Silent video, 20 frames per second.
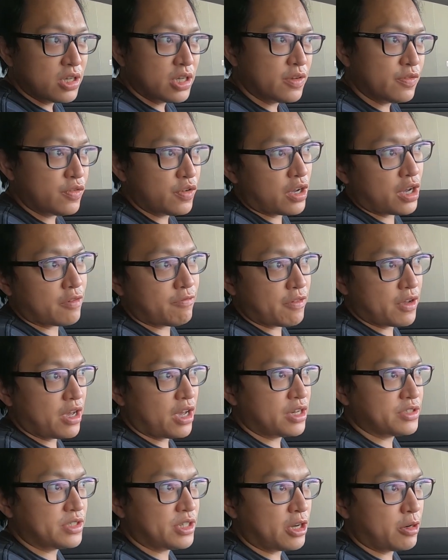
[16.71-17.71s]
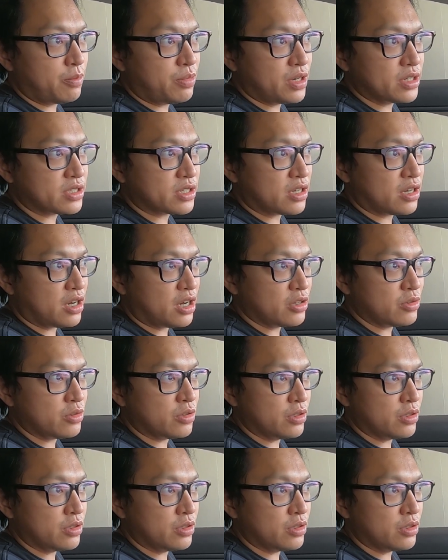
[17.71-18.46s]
If you have an SR Plus car,